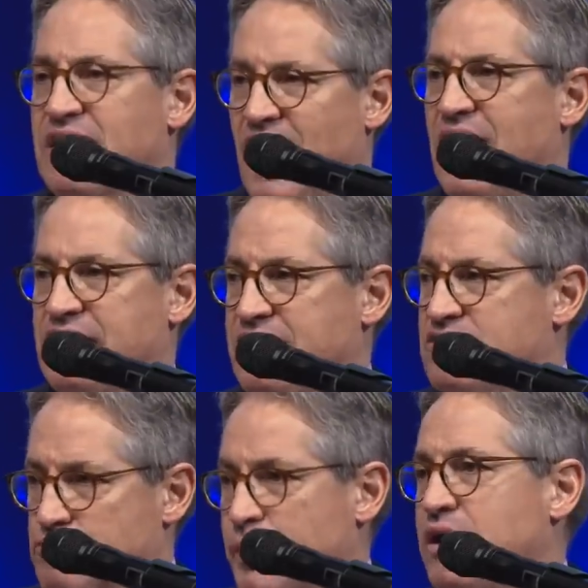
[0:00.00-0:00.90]
about in his
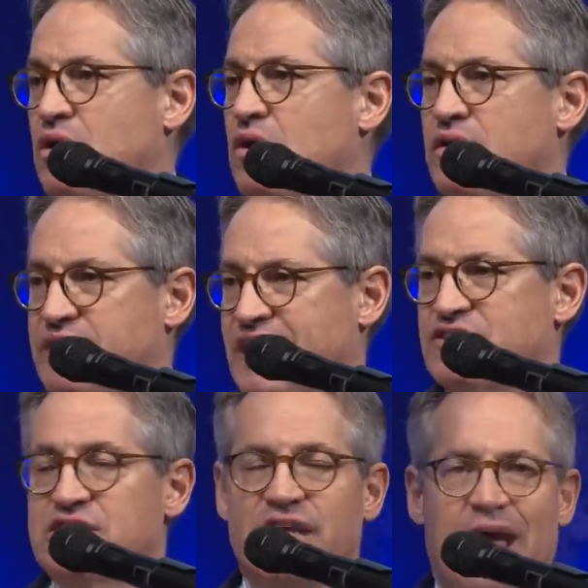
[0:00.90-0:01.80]
talk, he
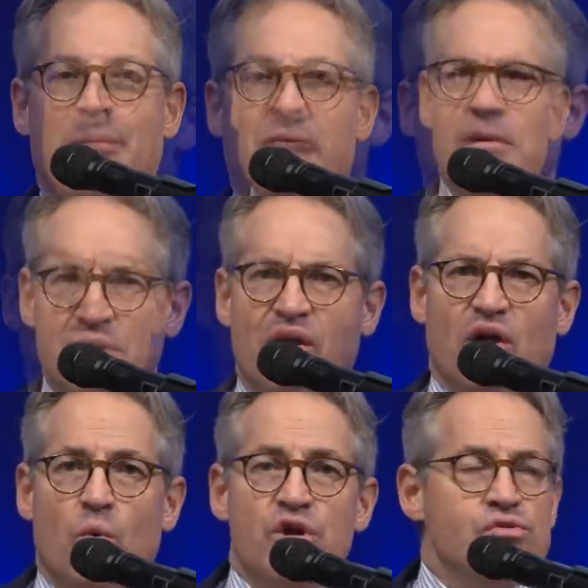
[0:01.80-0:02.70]
goes on for about
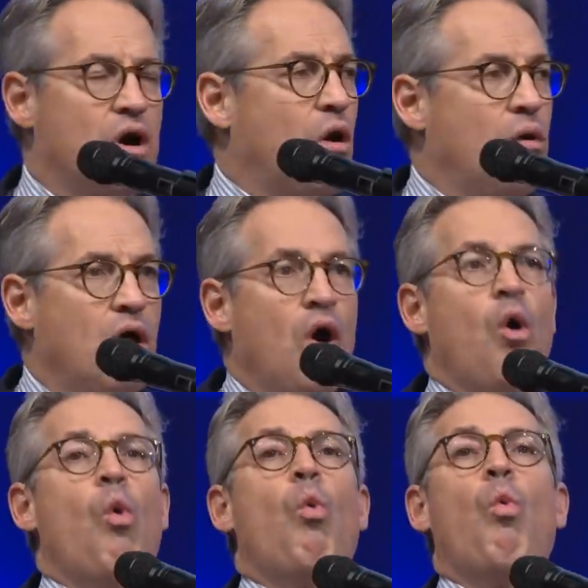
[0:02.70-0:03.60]
20 minutes
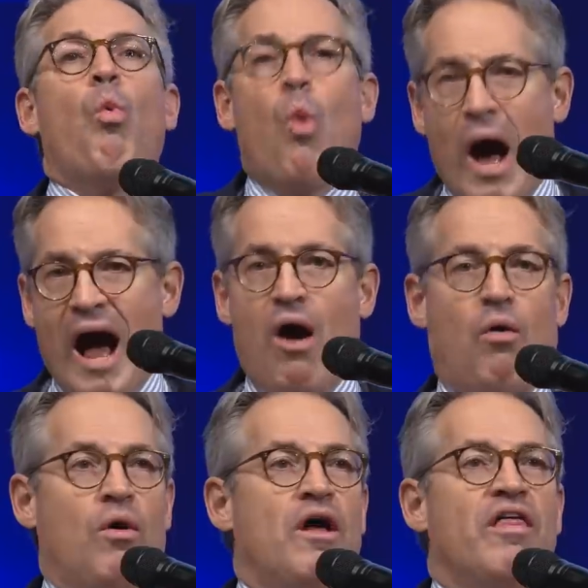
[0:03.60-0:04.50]
before coming to
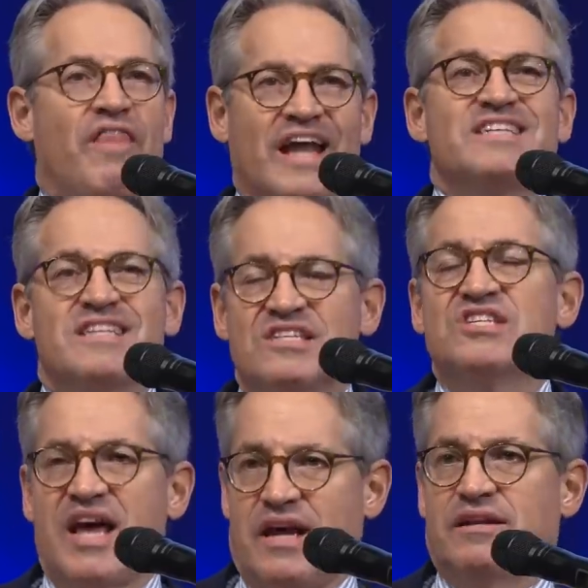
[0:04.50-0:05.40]
the conclusion
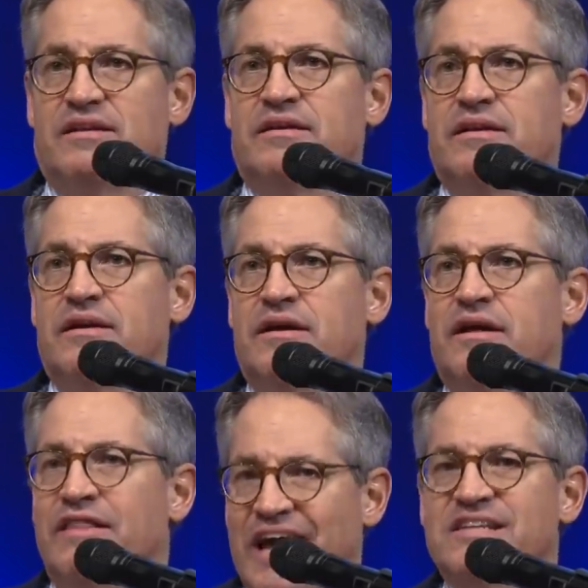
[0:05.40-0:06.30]
that he wrote an
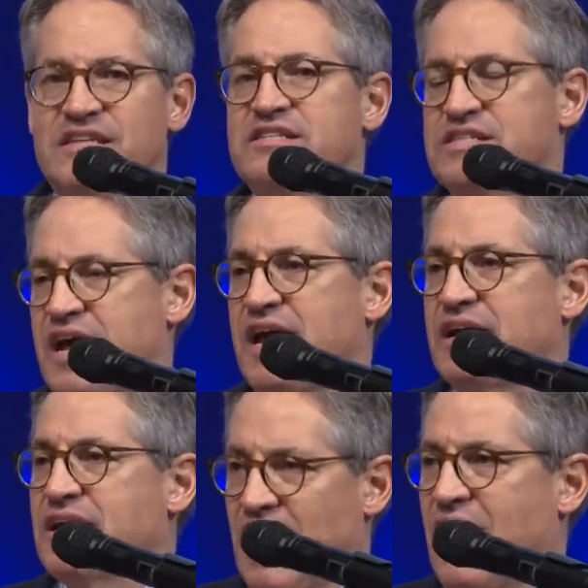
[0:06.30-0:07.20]
article in the Wall
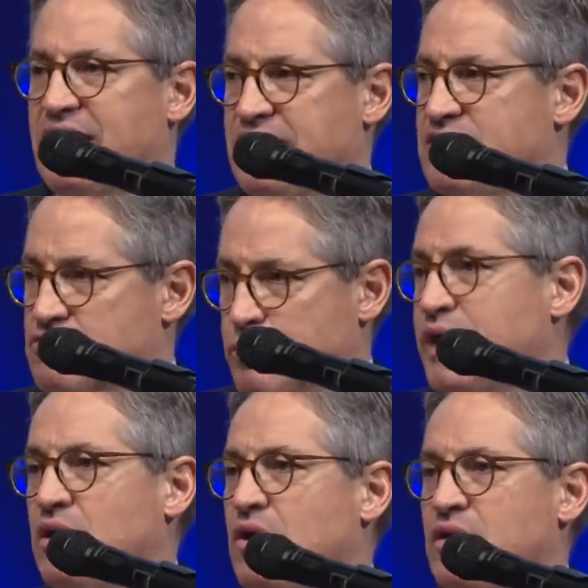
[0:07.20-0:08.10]
Street Journal
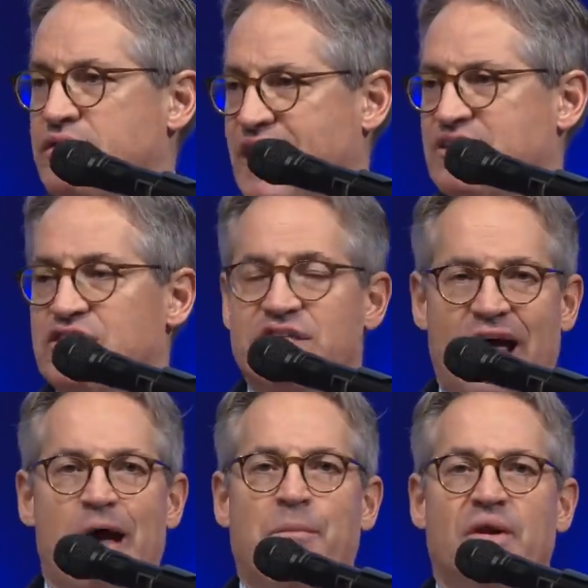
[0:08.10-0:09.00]
that went
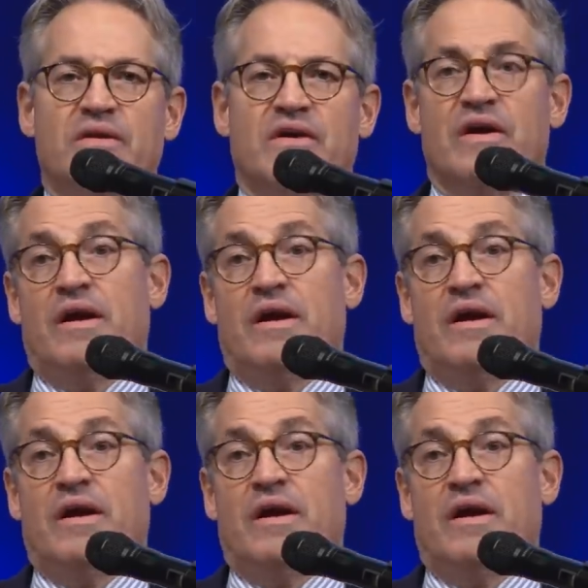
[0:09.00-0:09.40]
viral.